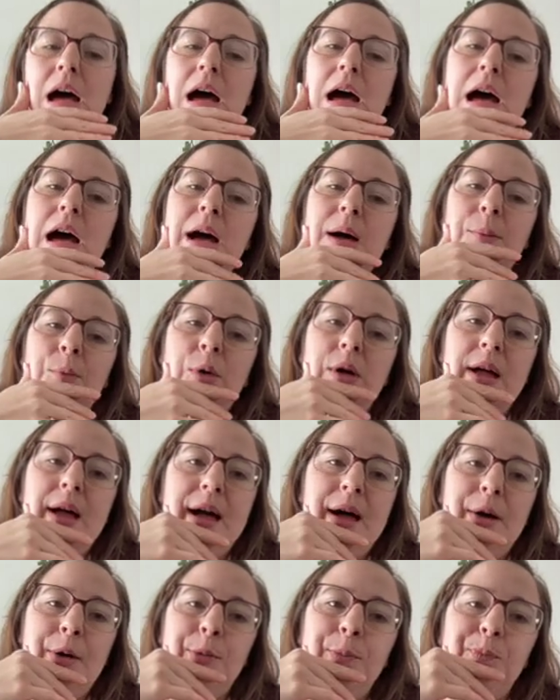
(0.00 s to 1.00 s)
will
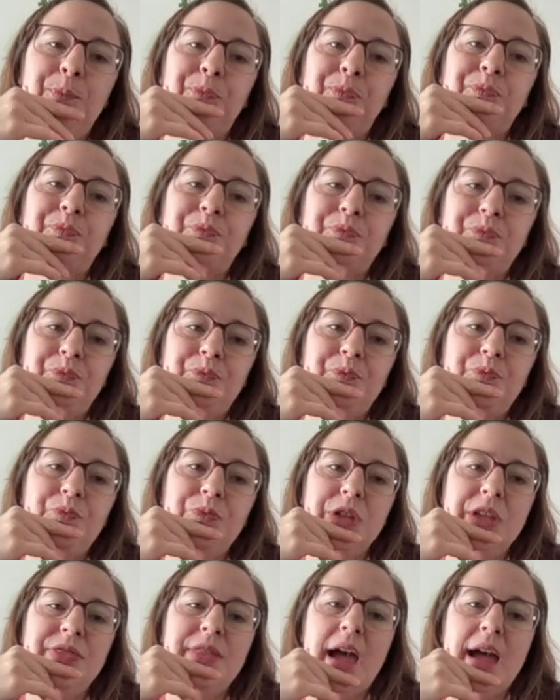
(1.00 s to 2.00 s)
help
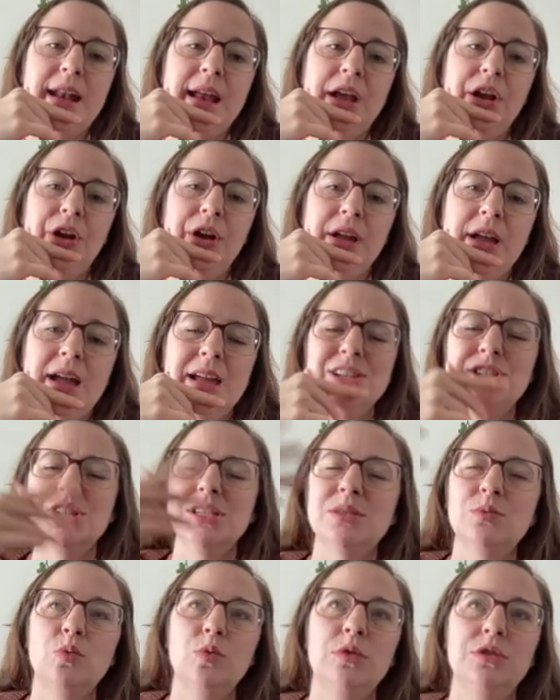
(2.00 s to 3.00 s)
that area, and
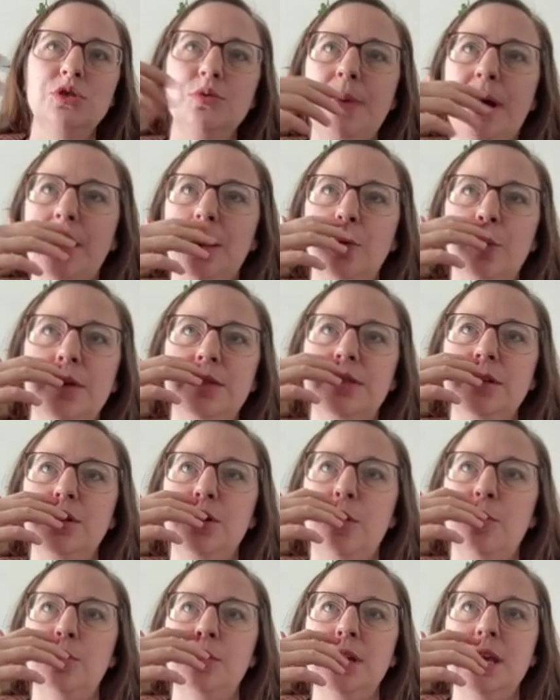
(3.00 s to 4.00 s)
just we'll do better with,
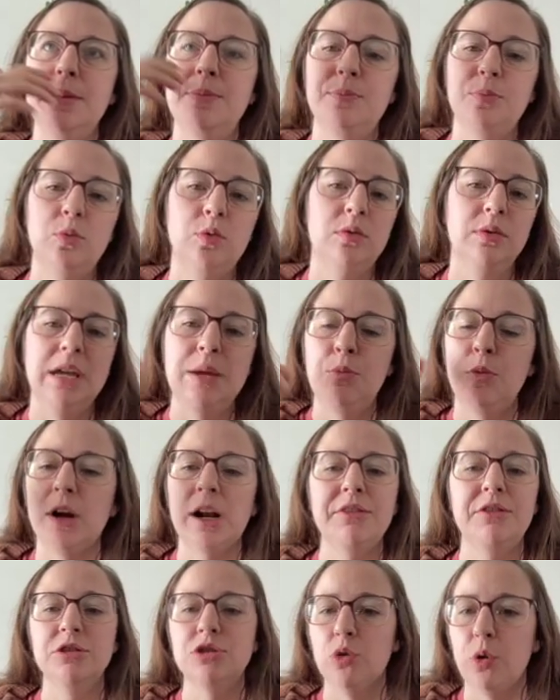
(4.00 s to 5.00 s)
we'll keep
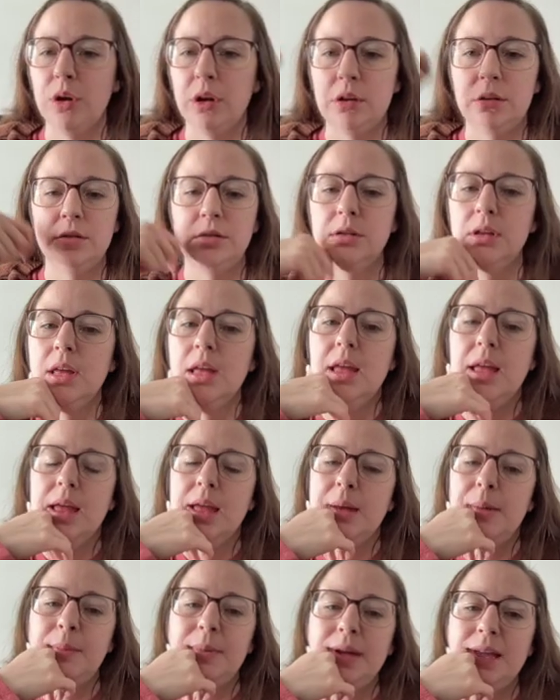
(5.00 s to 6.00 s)
working at the soil.
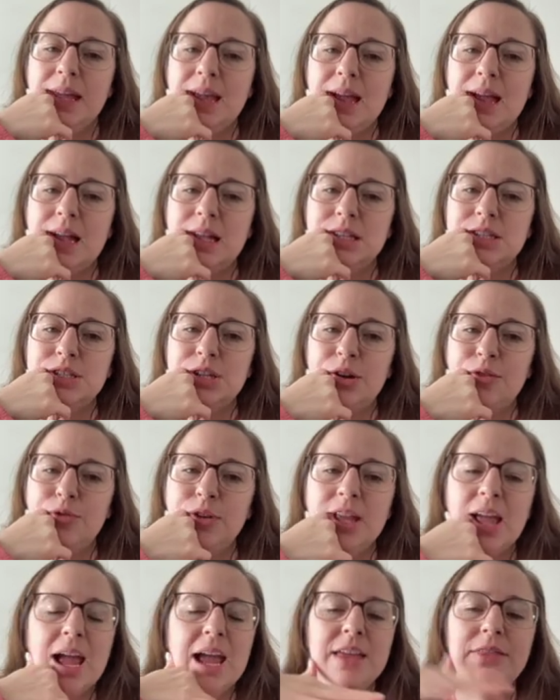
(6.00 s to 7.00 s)
But yeah, so if we
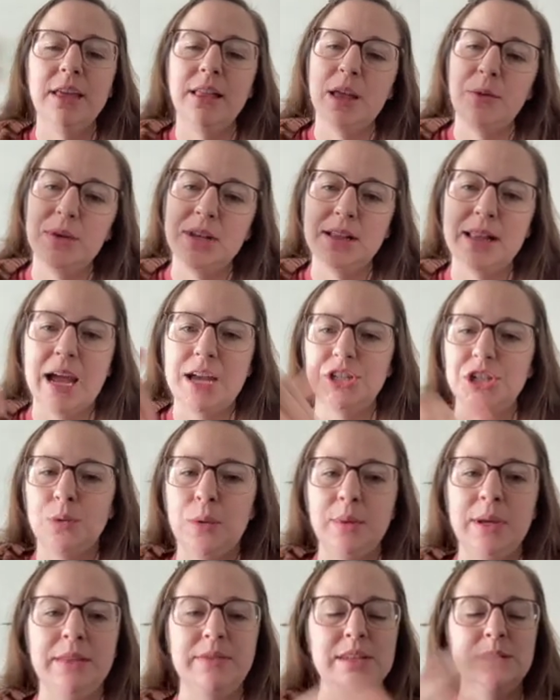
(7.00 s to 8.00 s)
get anything like we did last year
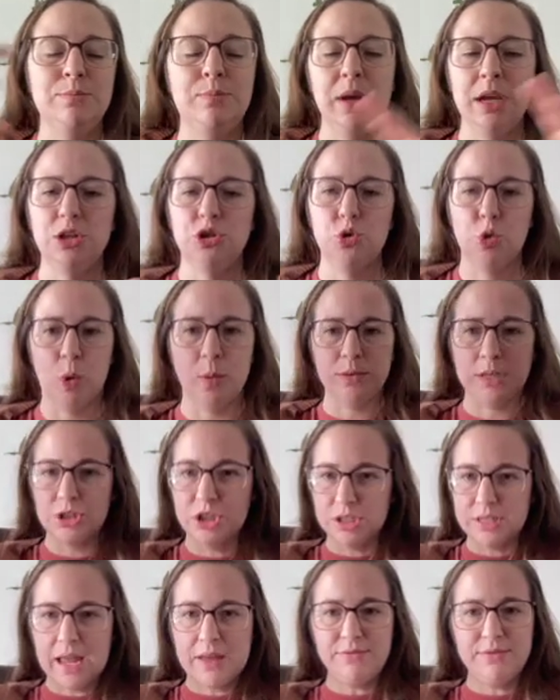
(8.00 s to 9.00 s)
where we get these big storms that
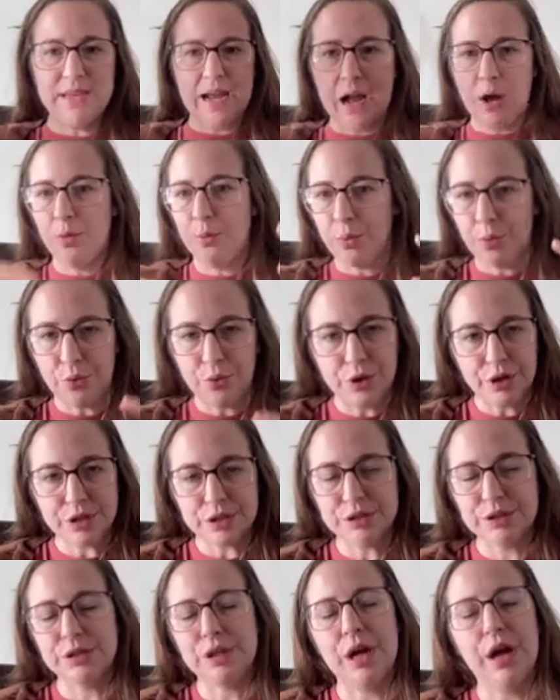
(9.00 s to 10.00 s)
just have
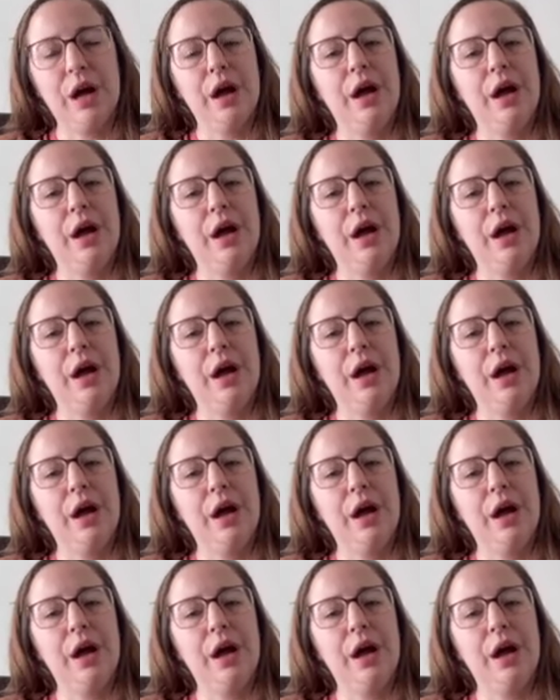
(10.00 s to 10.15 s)
downpours,